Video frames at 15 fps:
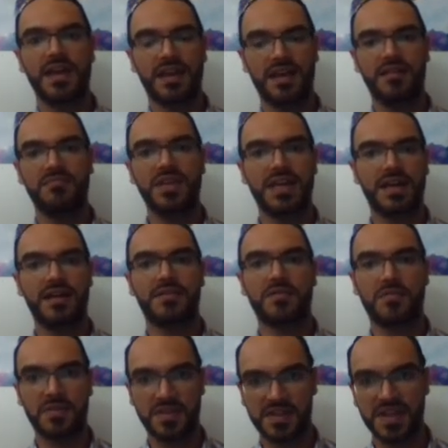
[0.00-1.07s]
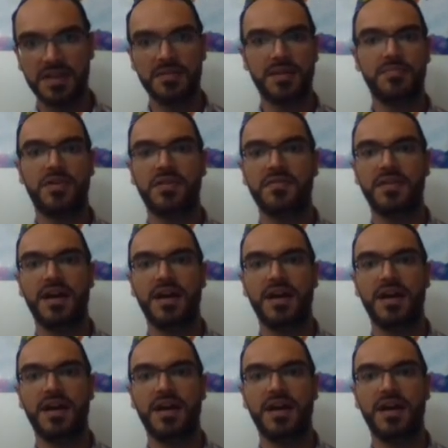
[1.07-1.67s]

can be colored with the same number of